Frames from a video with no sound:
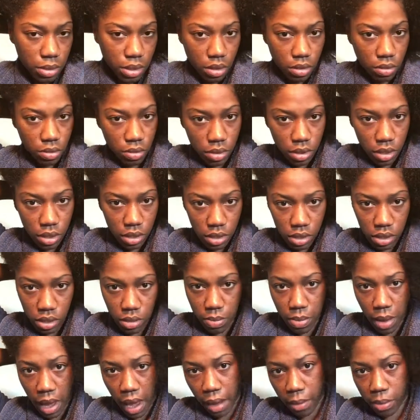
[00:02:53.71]
So this is
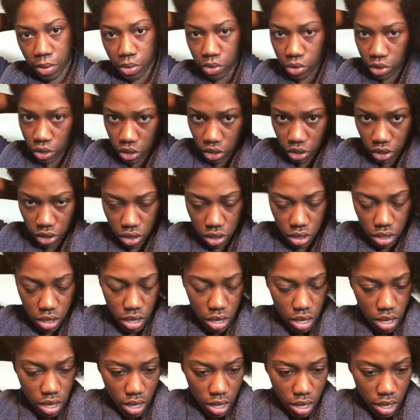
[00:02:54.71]
the back portion
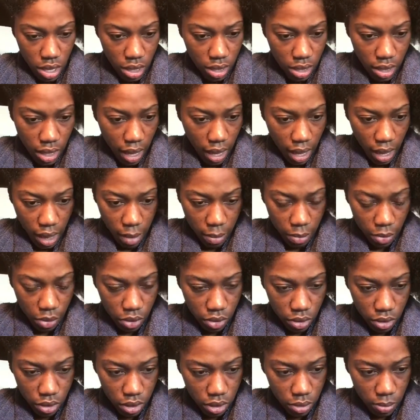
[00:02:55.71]
that I'm
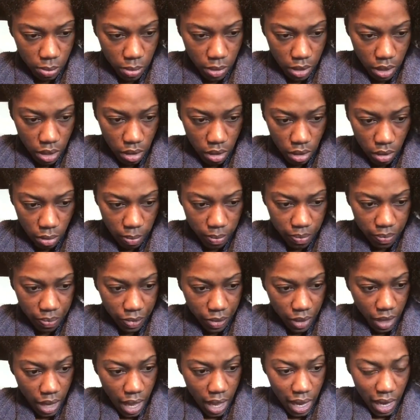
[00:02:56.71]
going to pin up.
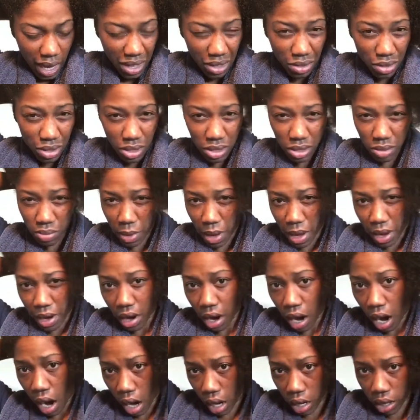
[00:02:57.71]
And I do twist my
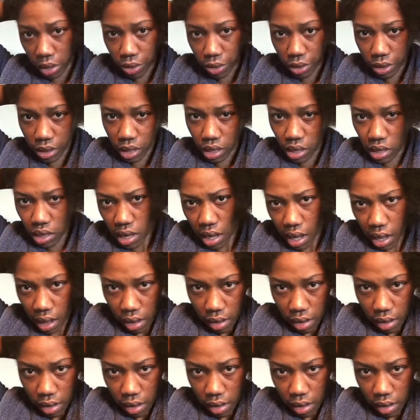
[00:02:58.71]
hair awkwardly,